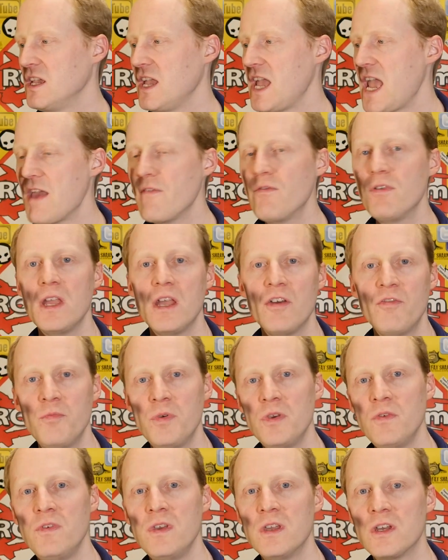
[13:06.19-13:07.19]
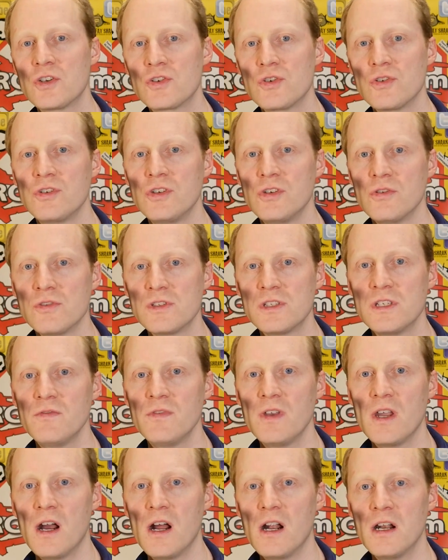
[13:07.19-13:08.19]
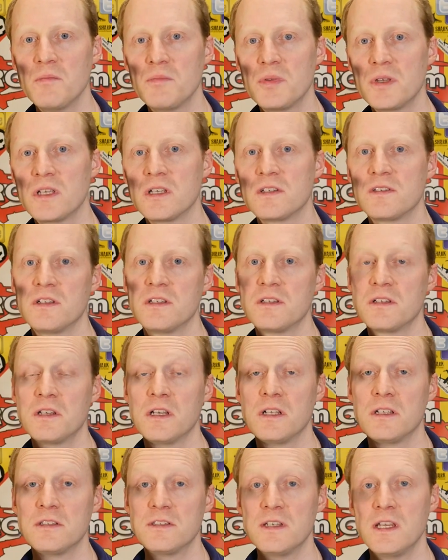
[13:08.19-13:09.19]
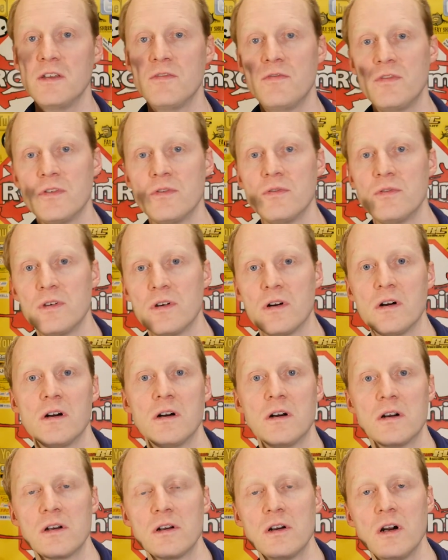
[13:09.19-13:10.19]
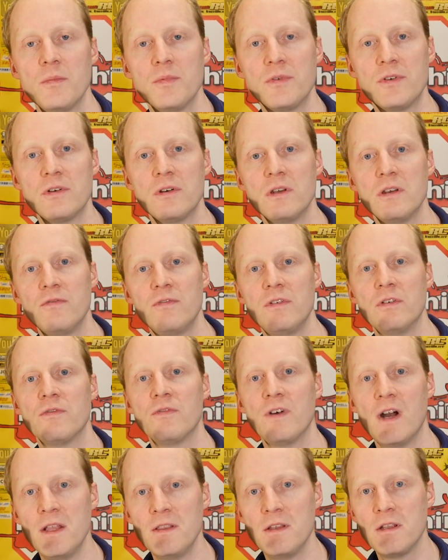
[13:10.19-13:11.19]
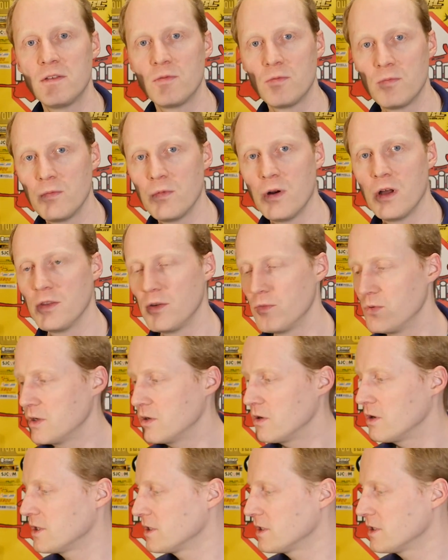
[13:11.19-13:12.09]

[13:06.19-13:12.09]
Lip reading: Every FPVer should use DVR because it can save you your copter if you find it on the recorded